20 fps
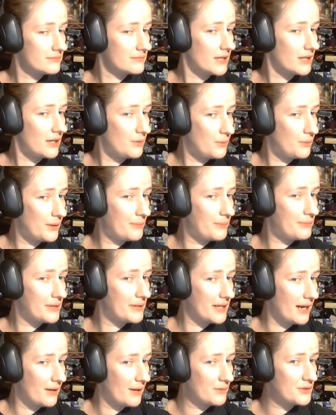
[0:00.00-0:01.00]
I'll whip it
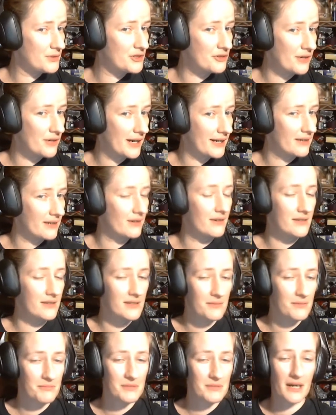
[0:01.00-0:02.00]
out and try it on
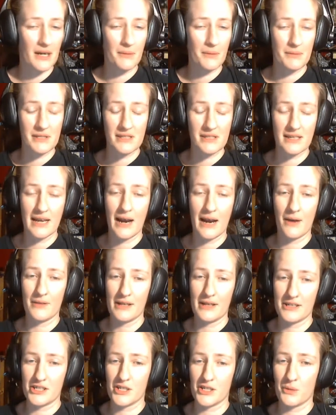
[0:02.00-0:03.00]
sometime and see how
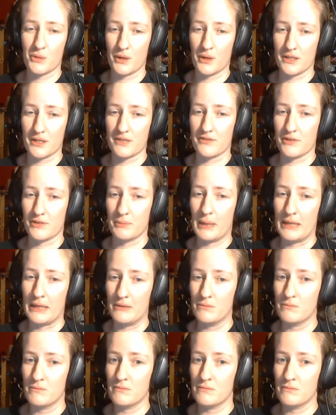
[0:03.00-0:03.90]
that shit works for me.